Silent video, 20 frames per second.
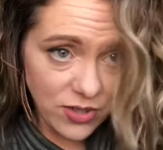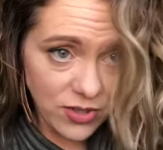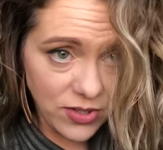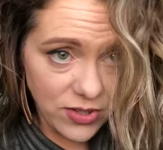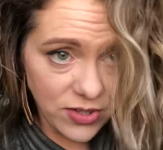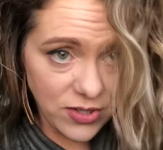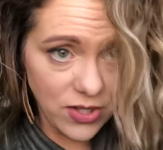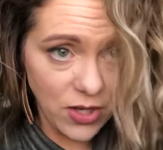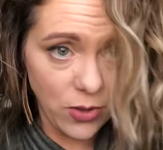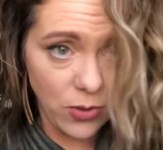
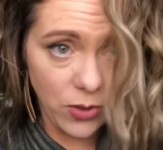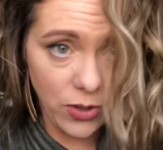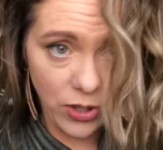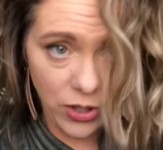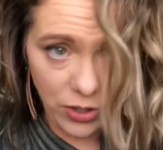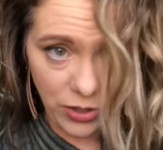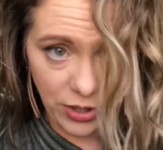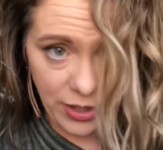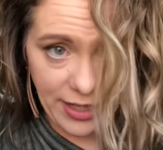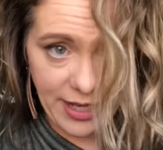so
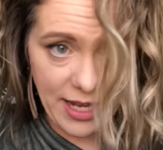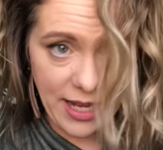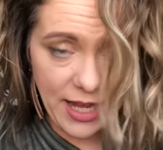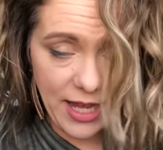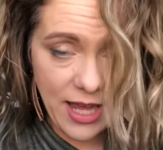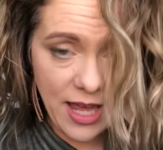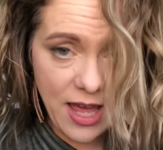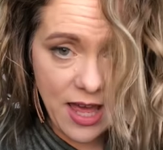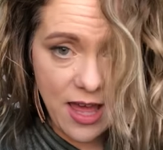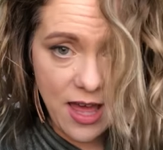
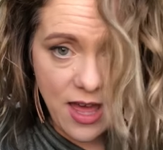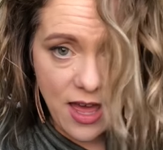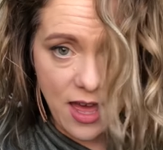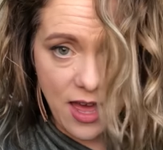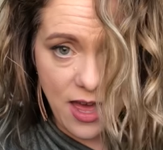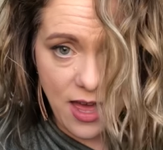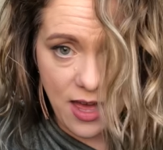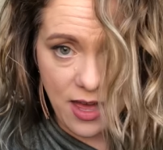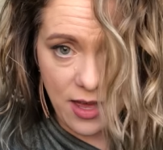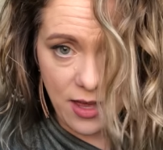curly.
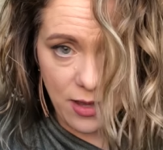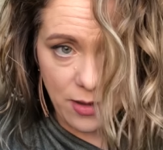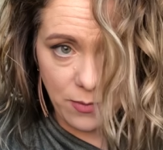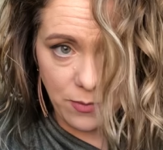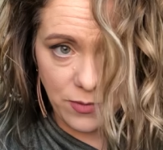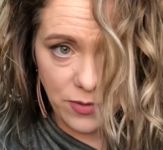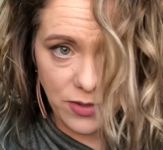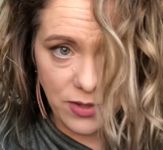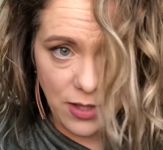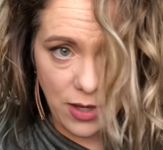
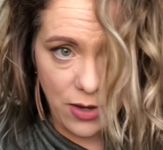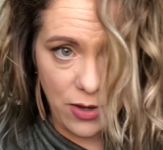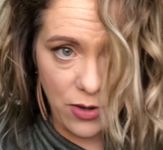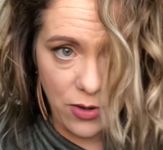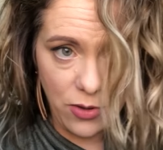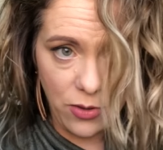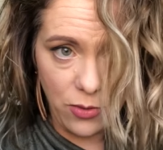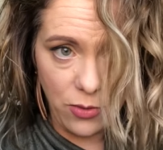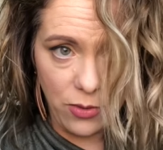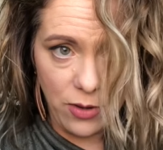
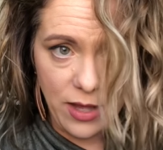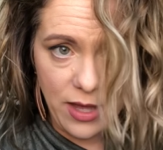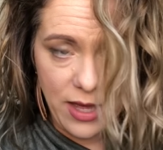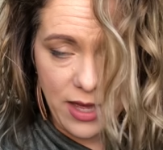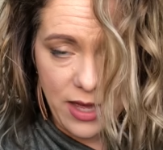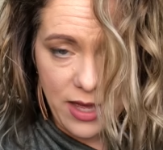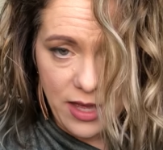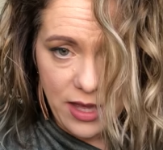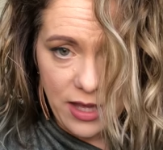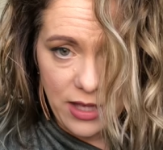So
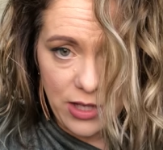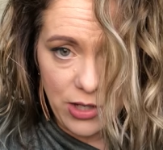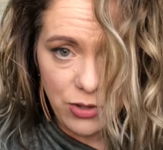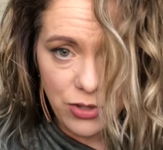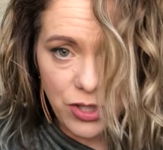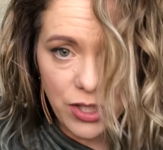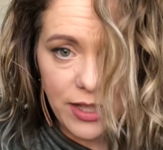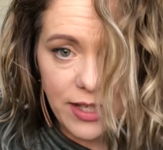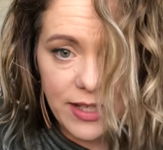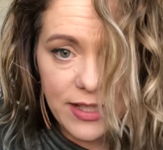
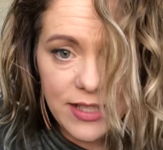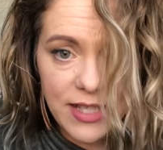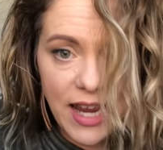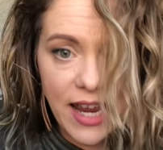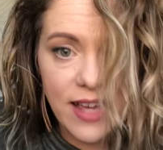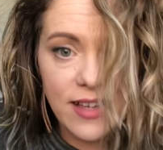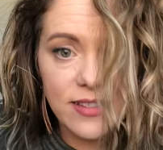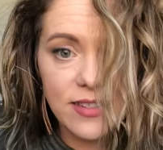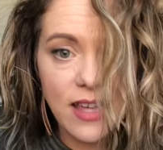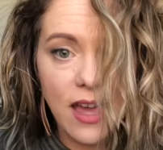usually it
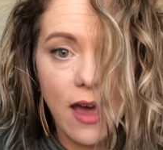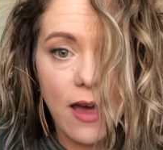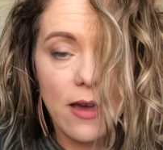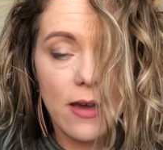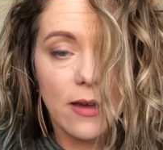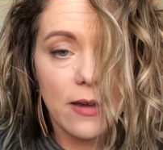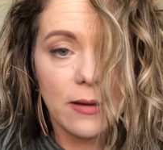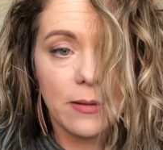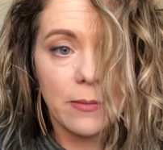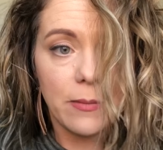takes
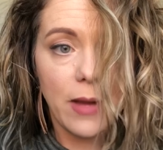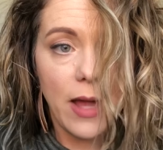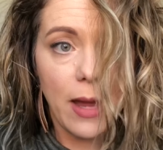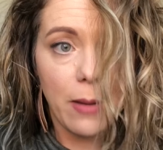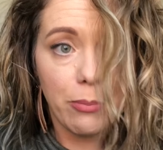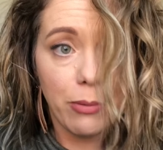a